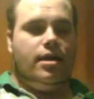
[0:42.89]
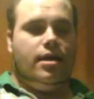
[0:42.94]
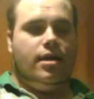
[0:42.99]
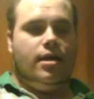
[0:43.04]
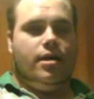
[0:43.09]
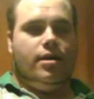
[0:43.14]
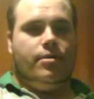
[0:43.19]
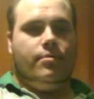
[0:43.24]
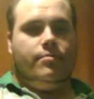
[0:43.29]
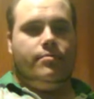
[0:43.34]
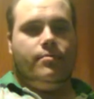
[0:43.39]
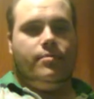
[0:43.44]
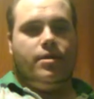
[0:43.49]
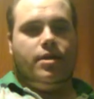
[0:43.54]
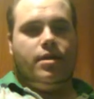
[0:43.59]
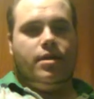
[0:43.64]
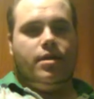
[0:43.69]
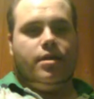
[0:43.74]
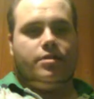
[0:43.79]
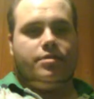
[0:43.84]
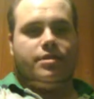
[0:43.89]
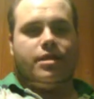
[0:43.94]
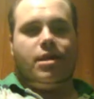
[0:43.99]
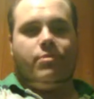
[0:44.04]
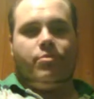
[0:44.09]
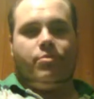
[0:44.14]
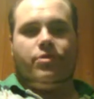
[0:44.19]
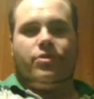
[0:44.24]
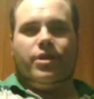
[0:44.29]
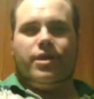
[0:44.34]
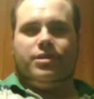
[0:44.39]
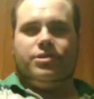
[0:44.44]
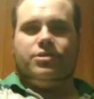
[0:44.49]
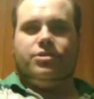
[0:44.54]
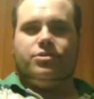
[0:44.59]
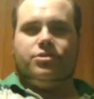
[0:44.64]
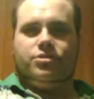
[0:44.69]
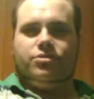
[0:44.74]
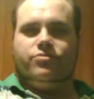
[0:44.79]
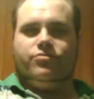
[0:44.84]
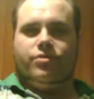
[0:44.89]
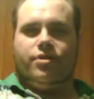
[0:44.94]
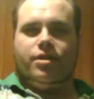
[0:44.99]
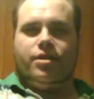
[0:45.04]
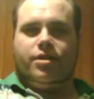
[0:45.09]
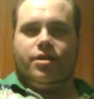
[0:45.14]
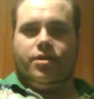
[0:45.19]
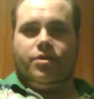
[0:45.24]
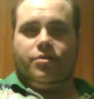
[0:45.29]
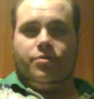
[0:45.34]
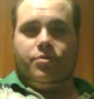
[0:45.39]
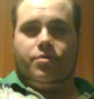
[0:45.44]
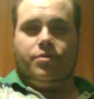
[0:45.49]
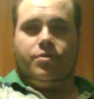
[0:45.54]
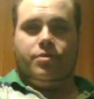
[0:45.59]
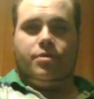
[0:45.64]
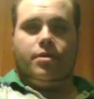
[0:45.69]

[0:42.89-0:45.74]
there's a couple things you should really do